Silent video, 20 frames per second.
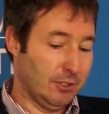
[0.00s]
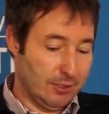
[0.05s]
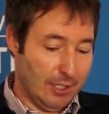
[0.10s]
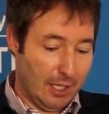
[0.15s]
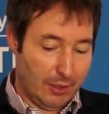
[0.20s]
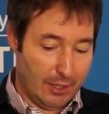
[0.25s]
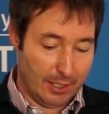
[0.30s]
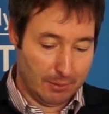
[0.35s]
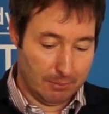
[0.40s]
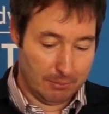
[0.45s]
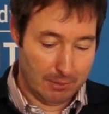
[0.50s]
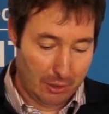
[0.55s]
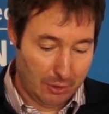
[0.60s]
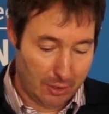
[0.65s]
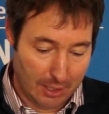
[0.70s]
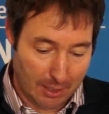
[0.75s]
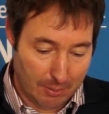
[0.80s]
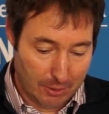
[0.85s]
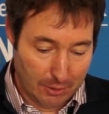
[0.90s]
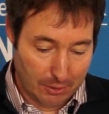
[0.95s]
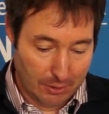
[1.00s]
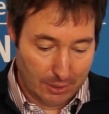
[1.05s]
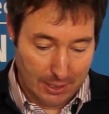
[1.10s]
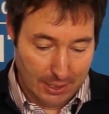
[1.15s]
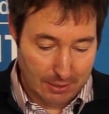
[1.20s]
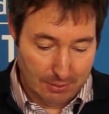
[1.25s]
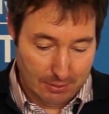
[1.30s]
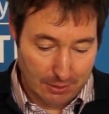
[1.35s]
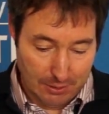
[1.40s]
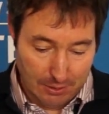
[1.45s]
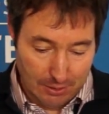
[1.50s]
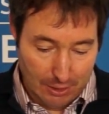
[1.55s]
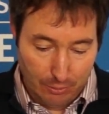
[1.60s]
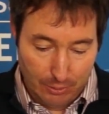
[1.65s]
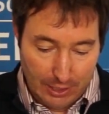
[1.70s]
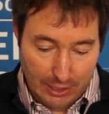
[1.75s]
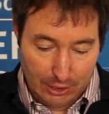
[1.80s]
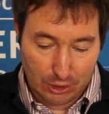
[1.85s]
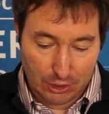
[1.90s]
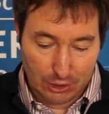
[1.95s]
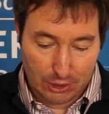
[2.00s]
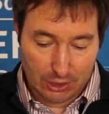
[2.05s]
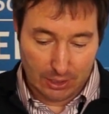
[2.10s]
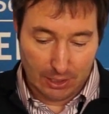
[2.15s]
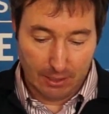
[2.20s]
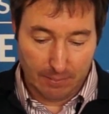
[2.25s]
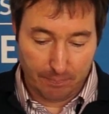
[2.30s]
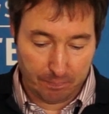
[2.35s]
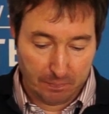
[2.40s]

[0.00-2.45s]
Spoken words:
There's nothing about the religious